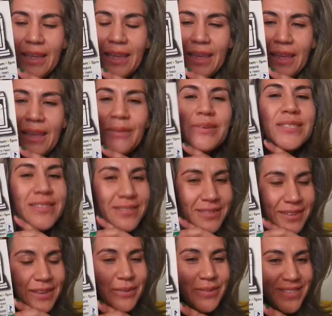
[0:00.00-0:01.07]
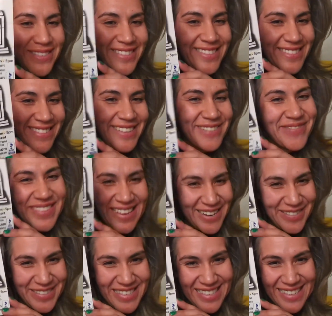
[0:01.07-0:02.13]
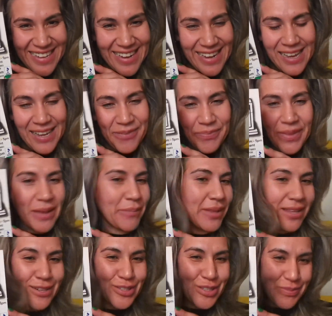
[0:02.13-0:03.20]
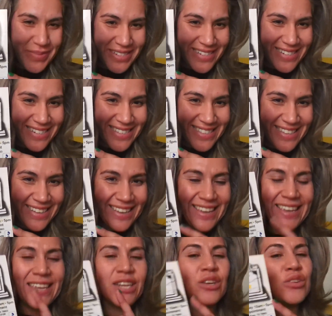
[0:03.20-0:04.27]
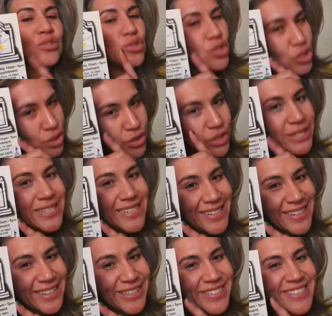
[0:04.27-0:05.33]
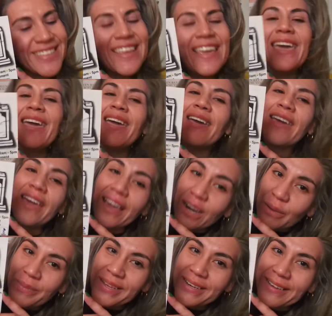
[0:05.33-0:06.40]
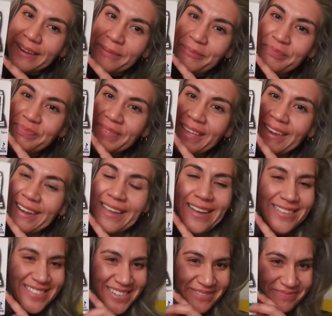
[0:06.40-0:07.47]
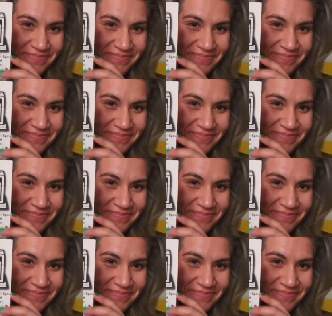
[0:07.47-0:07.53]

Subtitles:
it was something else. I'm a little speechless. It took 13 years. It had to be done, and it got done.